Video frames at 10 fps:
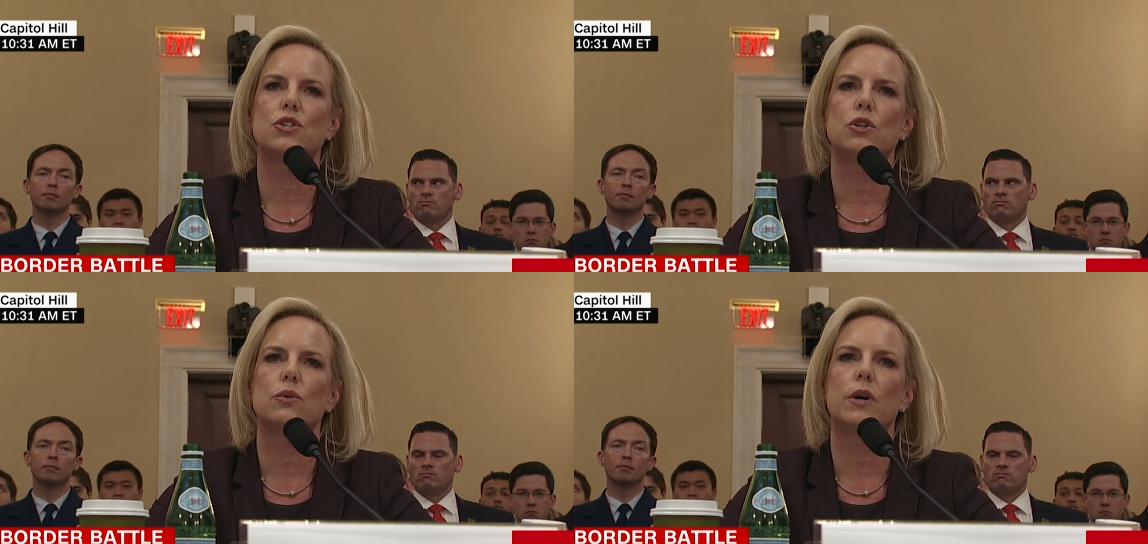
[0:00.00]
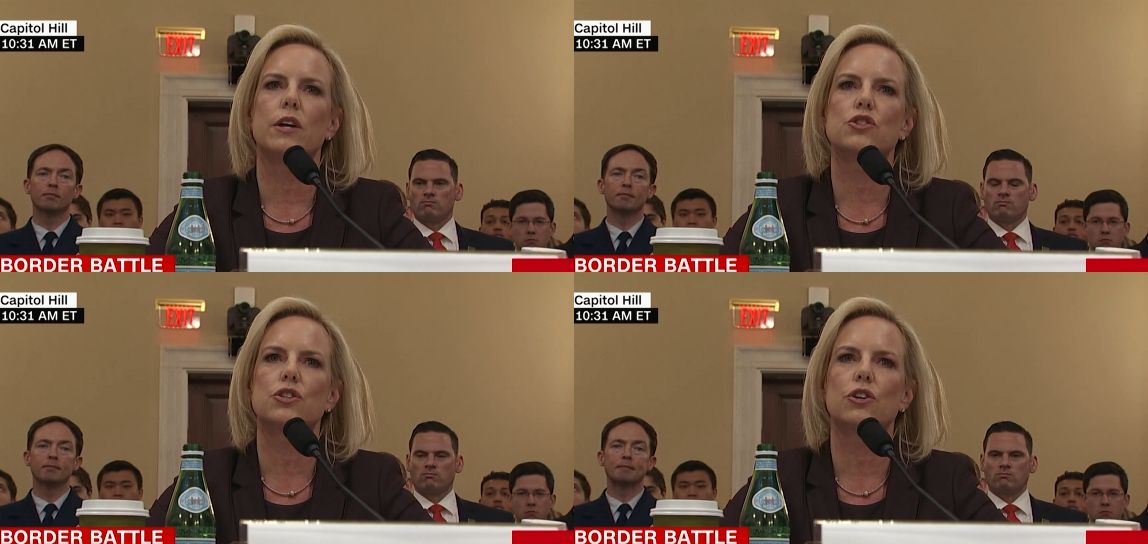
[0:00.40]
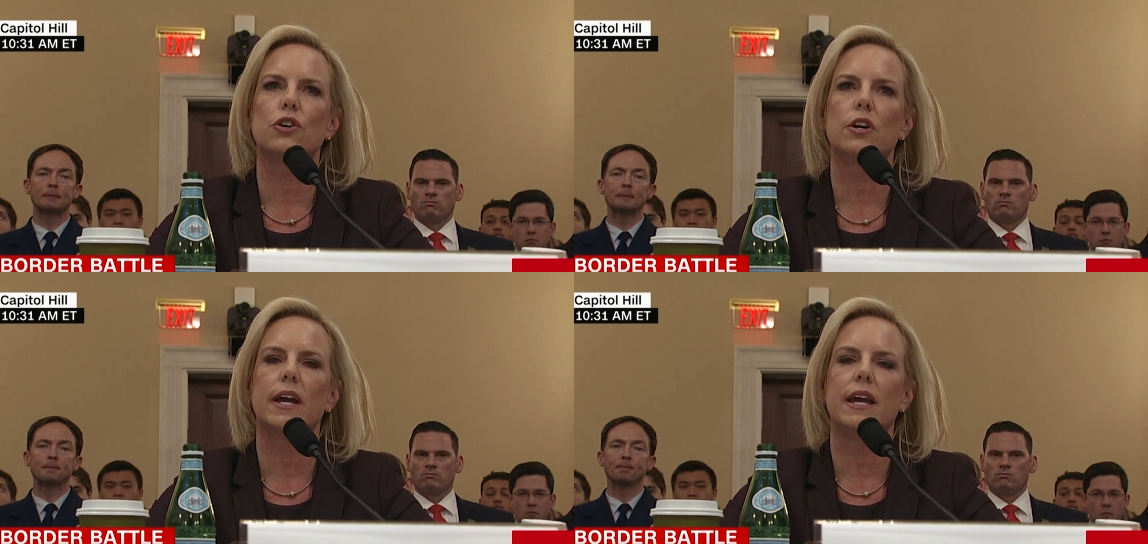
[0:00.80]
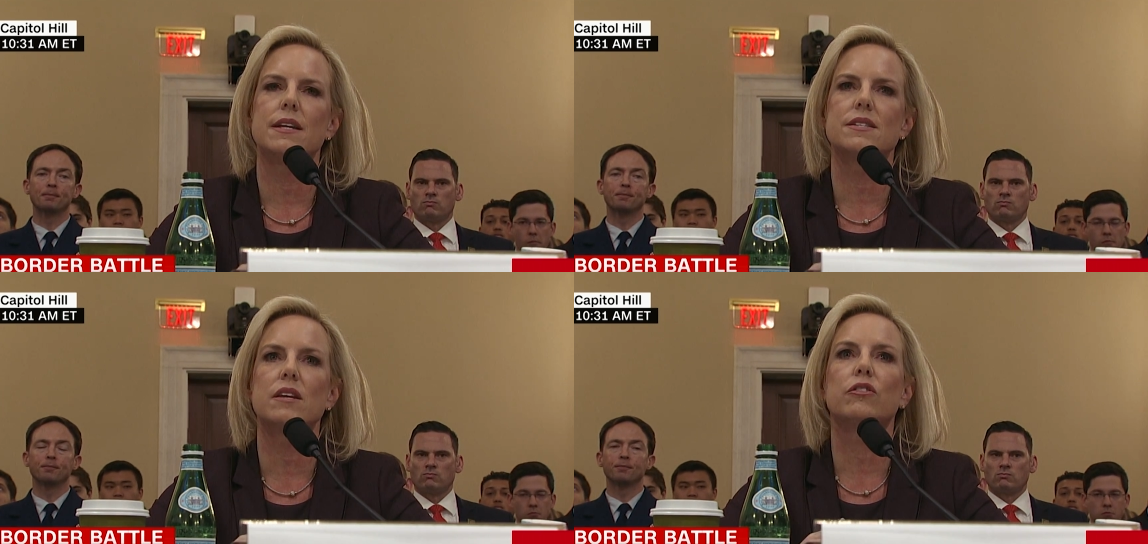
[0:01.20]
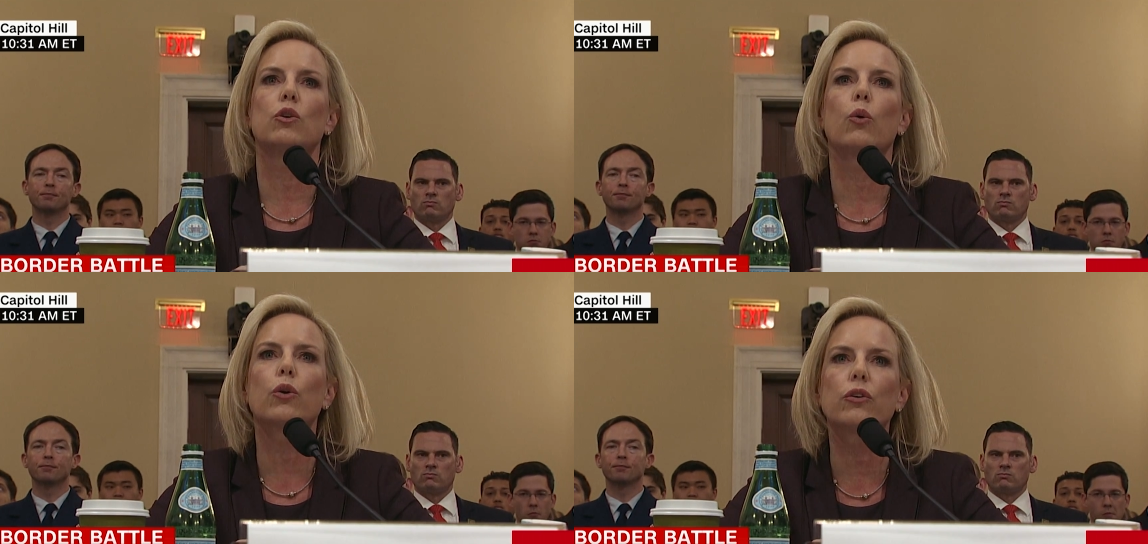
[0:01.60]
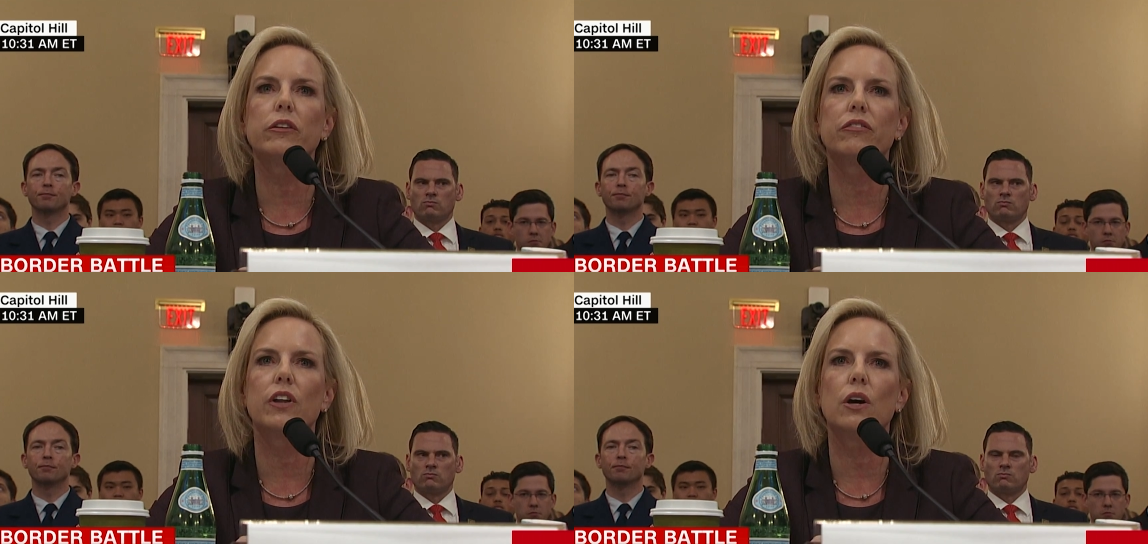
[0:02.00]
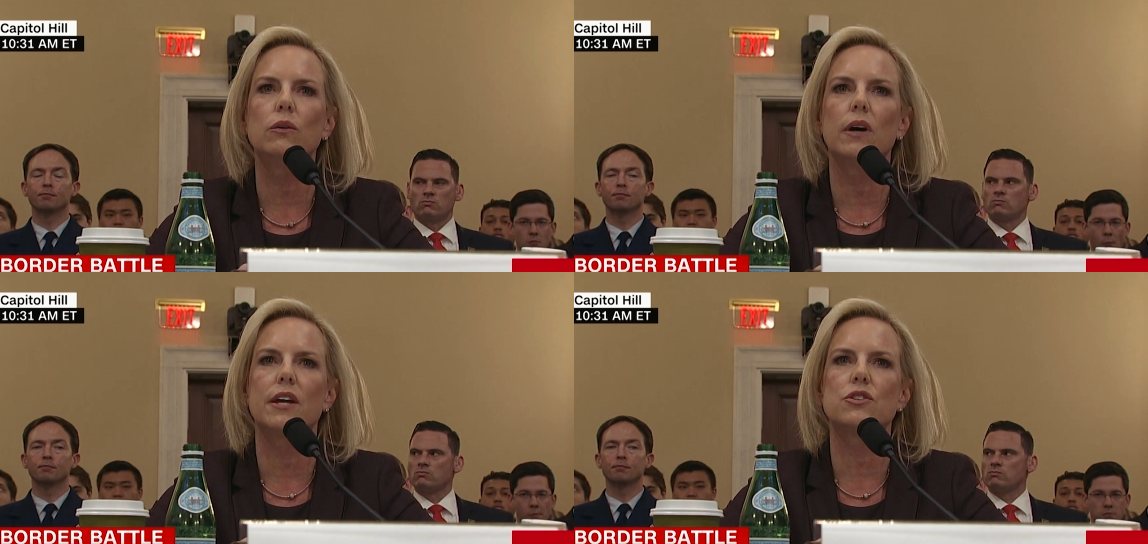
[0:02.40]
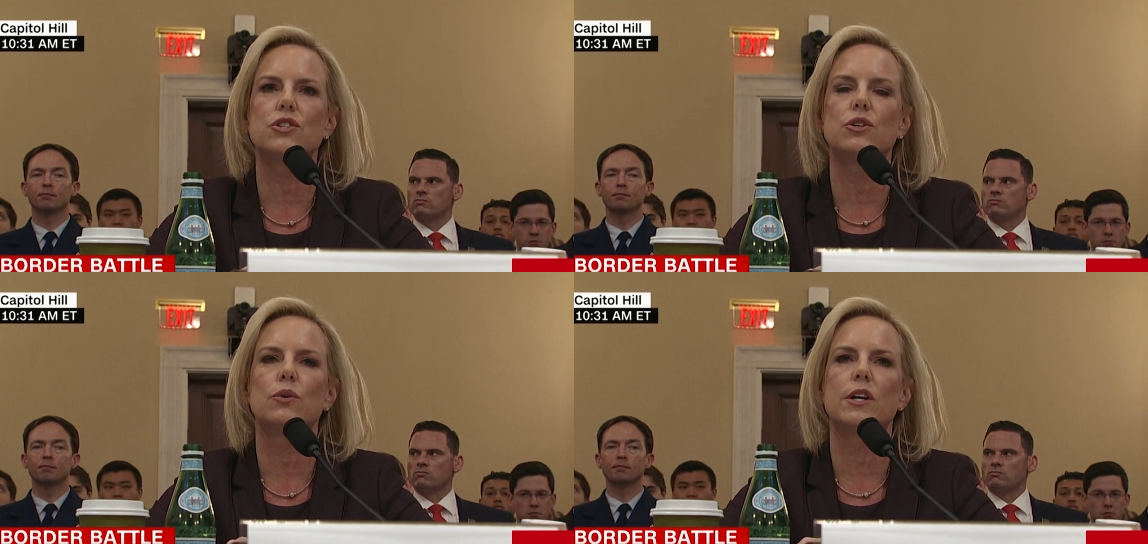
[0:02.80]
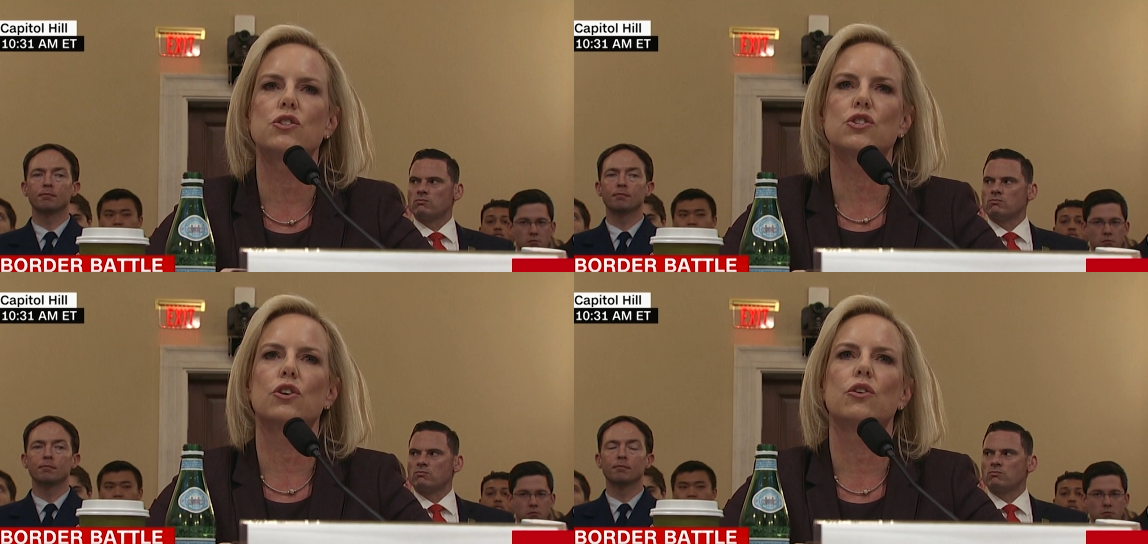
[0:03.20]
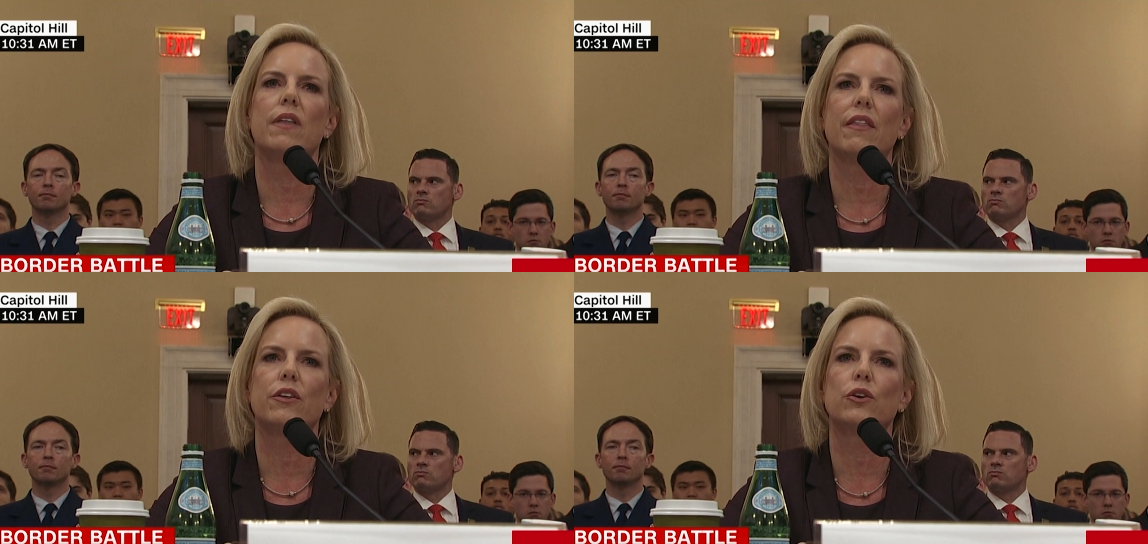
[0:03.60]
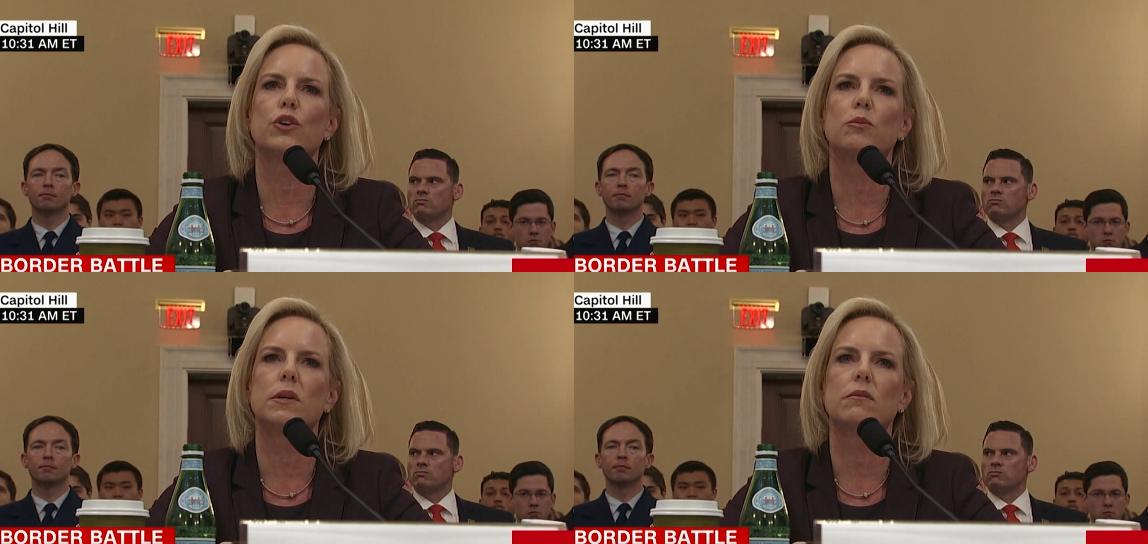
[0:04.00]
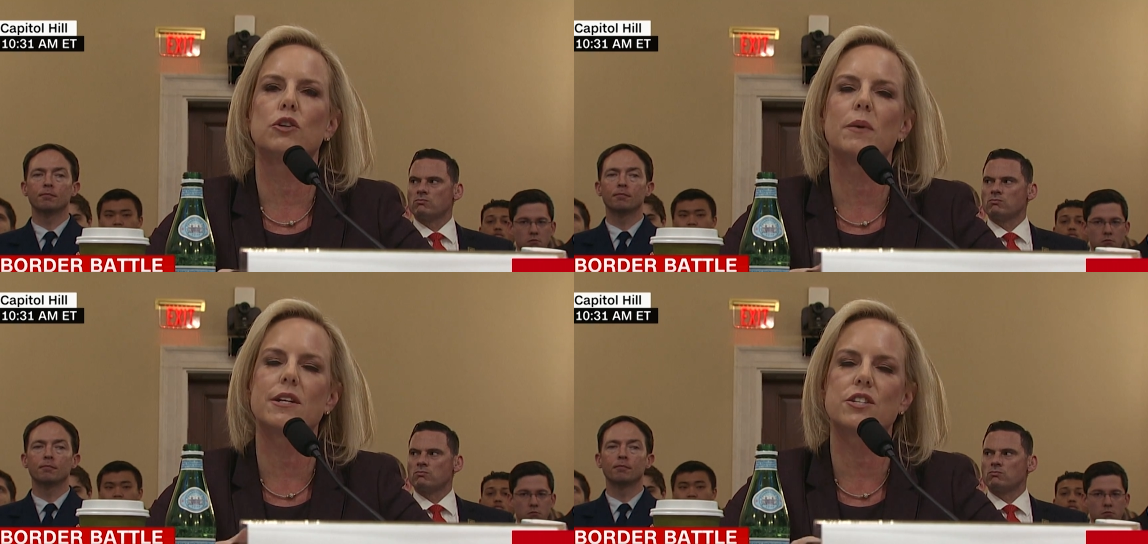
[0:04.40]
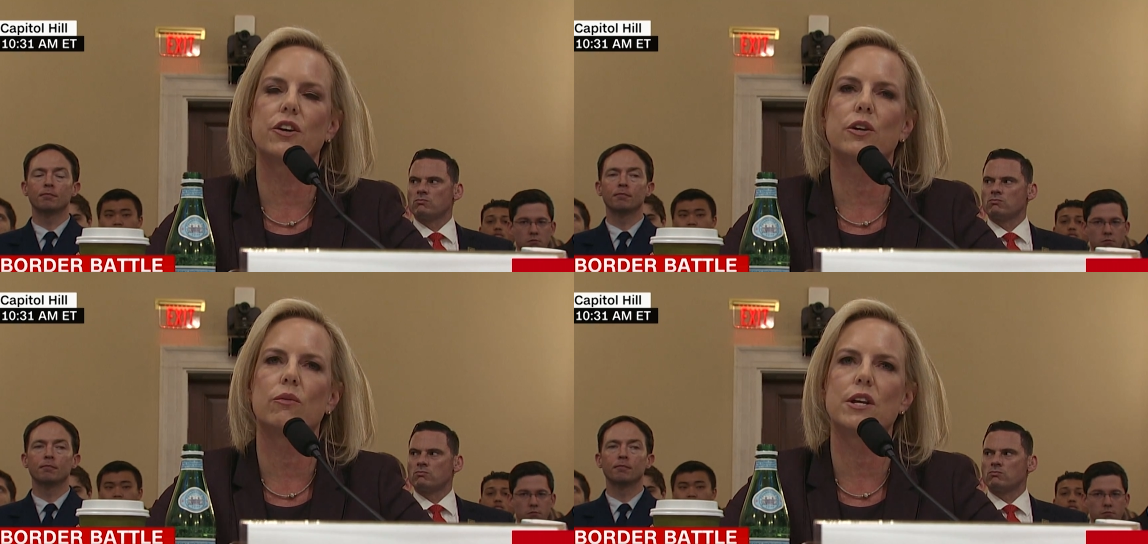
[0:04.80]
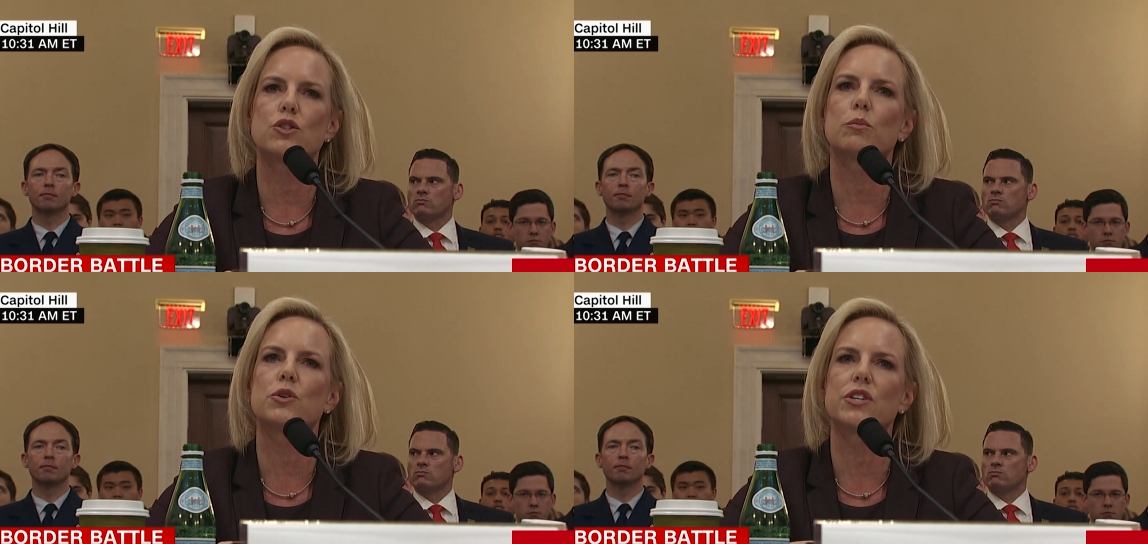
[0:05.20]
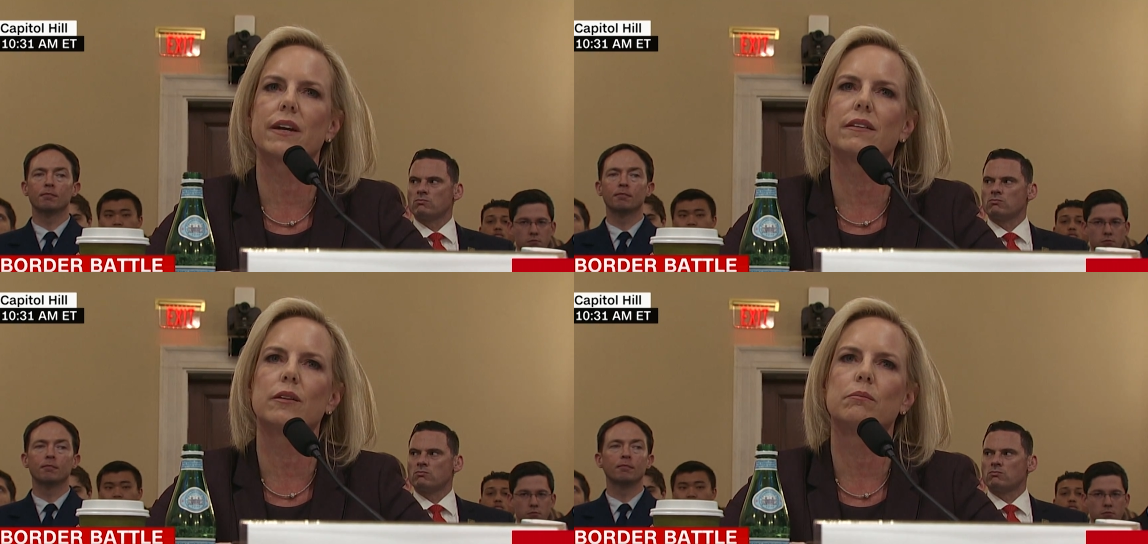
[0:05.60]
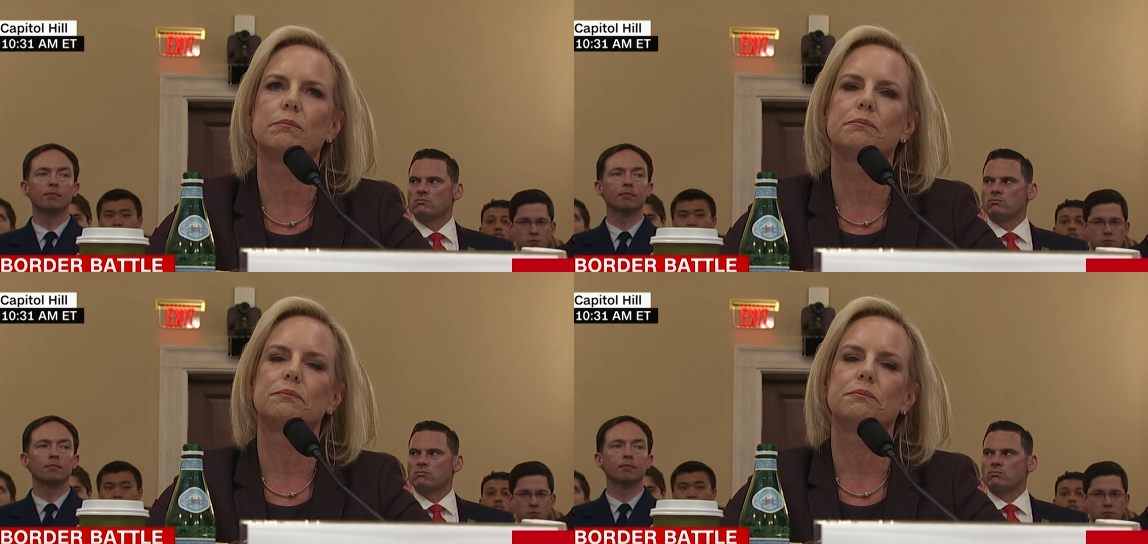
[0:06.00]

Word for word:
Speaker 1: to assure a safe and orderly flow and to ensure that their human, humanitarian rights are protected.